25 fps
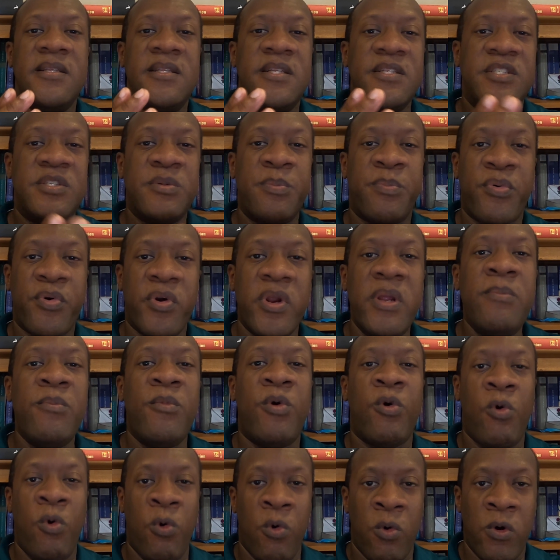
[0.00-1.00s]
The
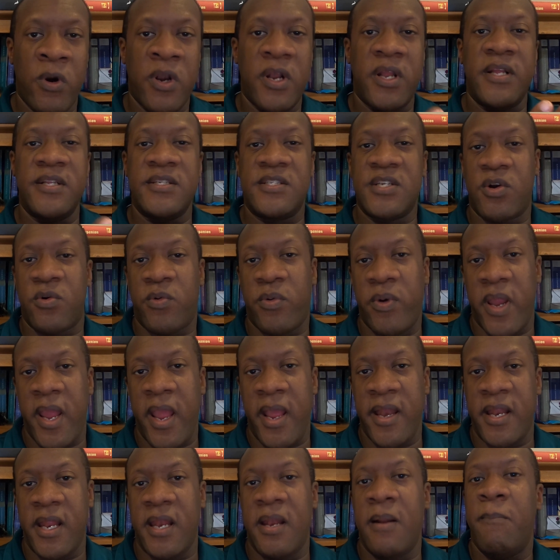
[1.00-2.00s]
Supreme Court is
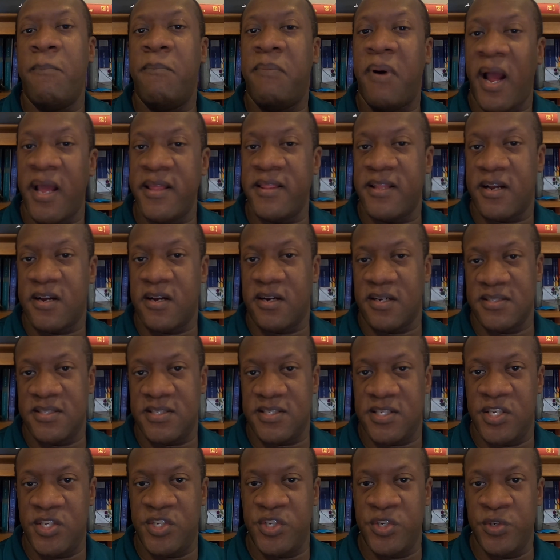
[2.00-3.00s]
created by the
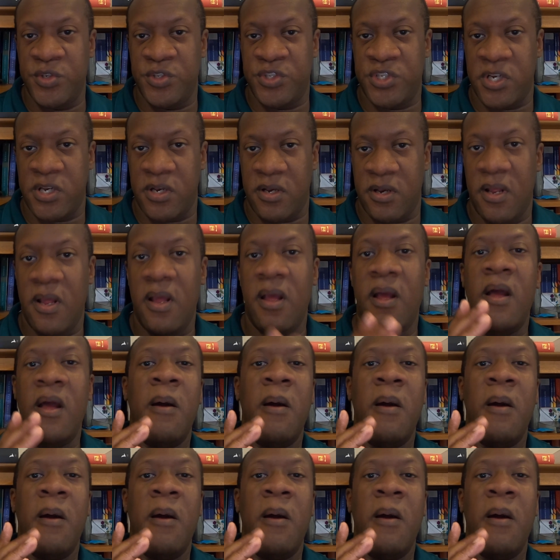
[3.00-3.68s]
Constitution,